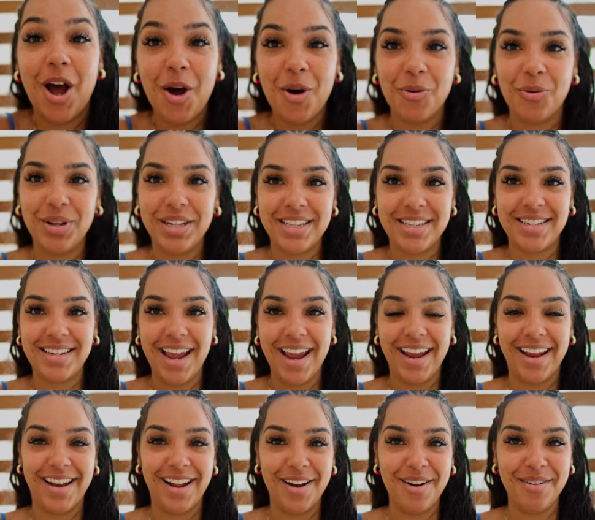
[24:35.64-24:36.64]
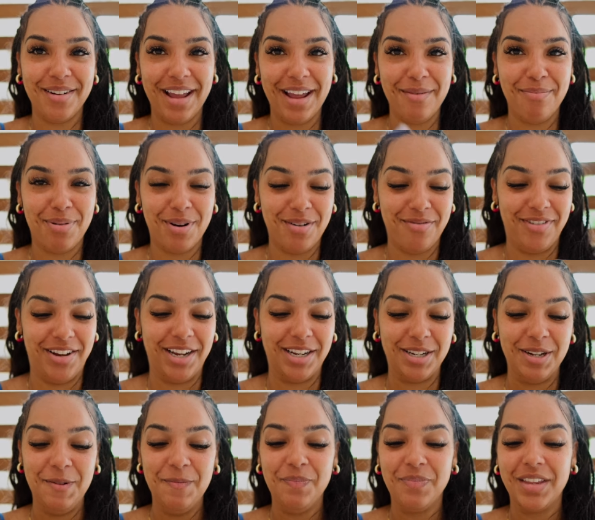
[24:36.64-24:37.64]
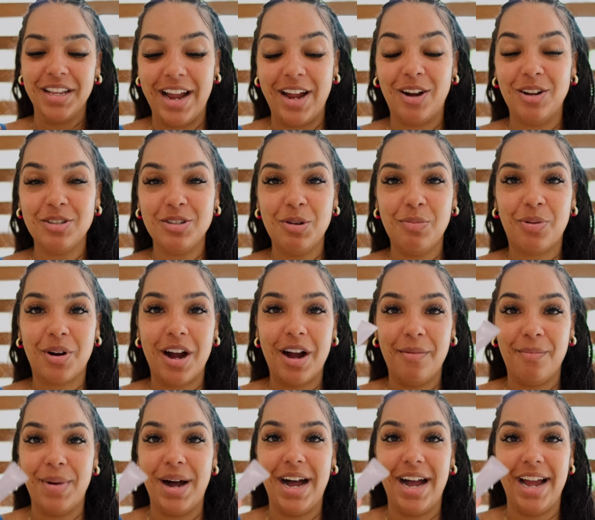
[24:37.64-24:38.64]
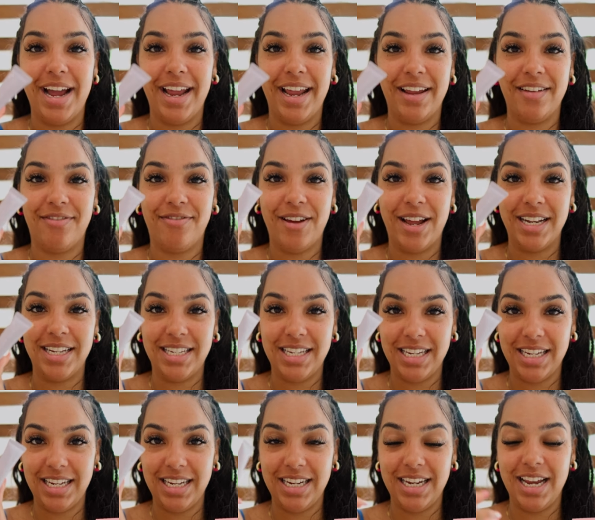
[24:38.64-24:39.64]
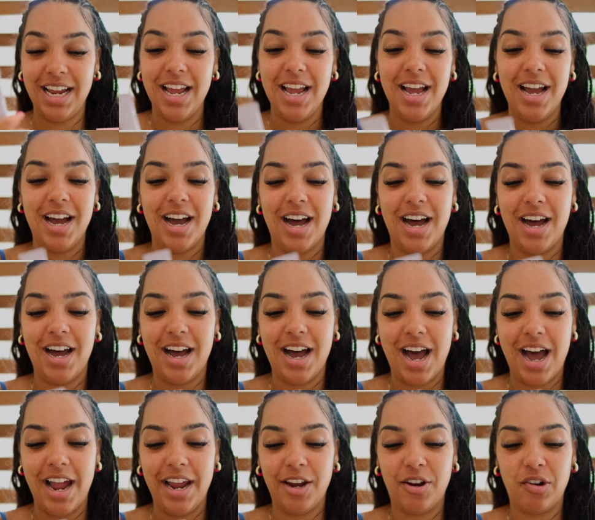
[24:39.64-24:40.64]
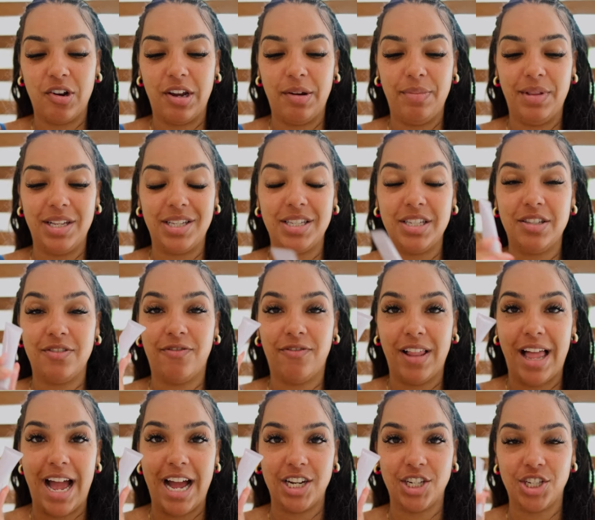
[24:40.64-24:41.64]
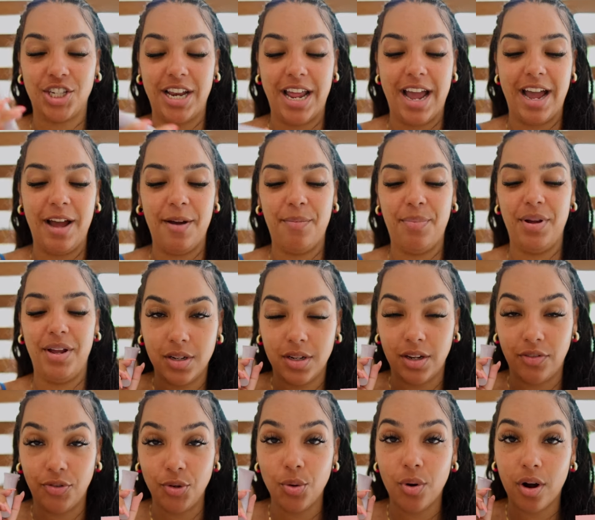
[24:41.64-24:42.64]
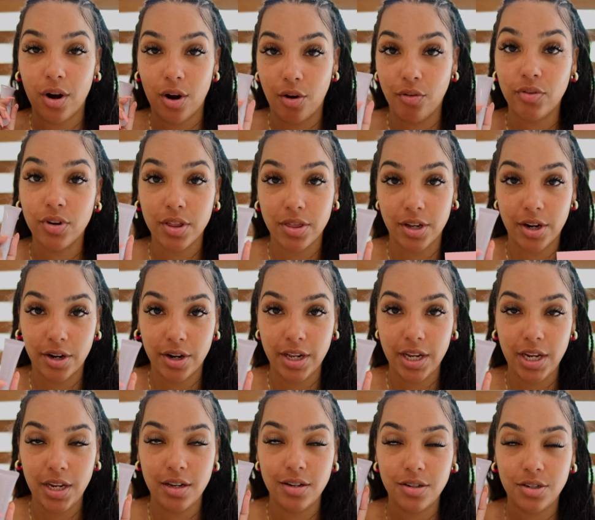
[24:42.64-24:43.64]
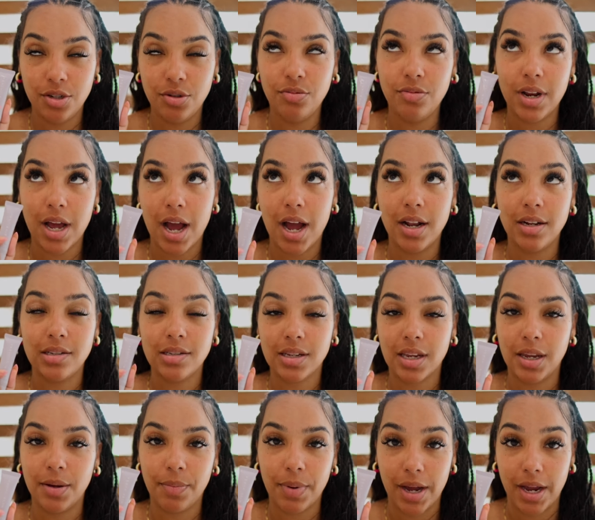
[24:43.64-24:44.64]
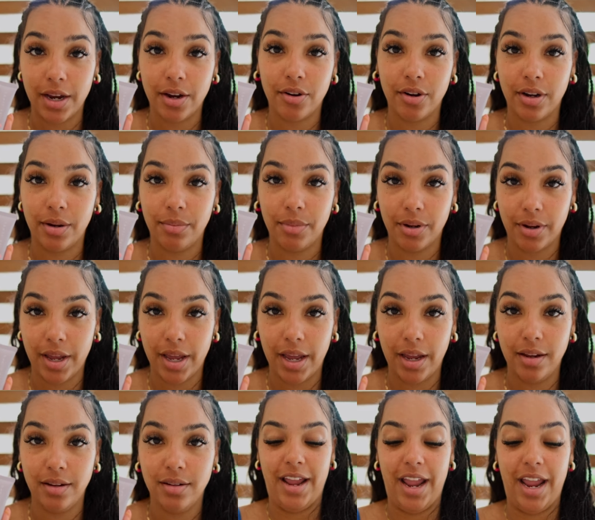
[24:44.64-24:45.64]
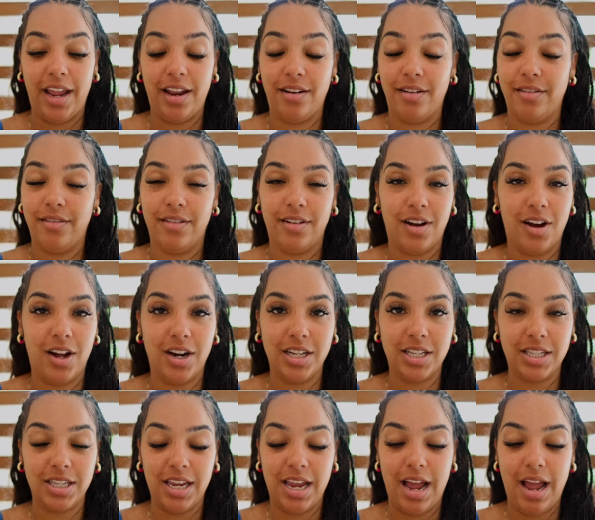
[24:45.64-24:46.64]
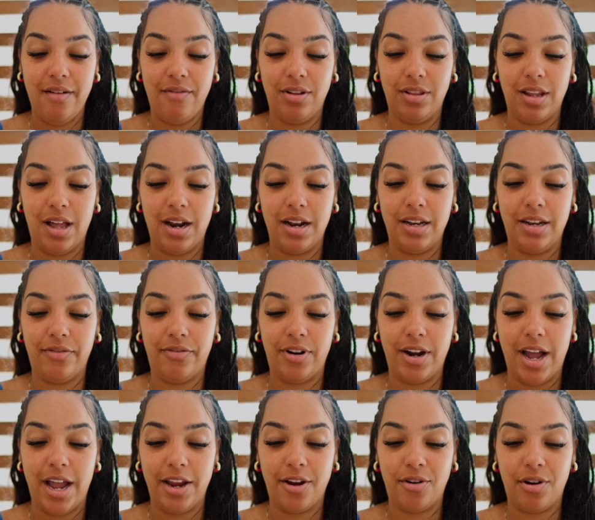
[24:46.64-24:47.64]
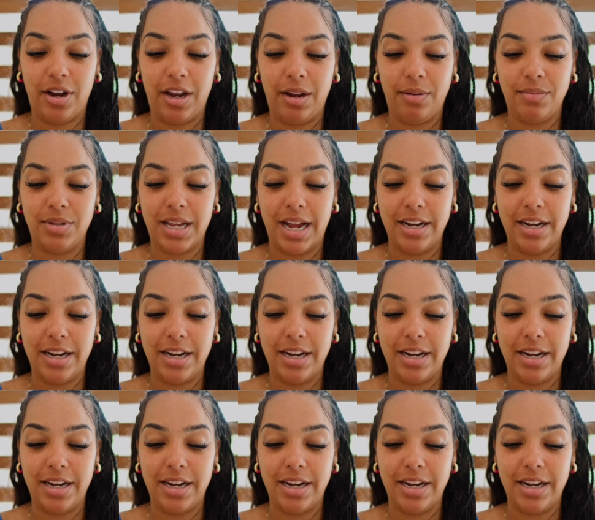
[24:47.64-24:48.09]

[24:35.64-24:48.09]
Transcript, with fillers: Oh, it stayed. Okay, perfect. I also brought my Fenty uh, eye cream. This is Flash Nap. If you are over 30, do not skip eye cream, okay? And honestly, I have a lot of different eye creams.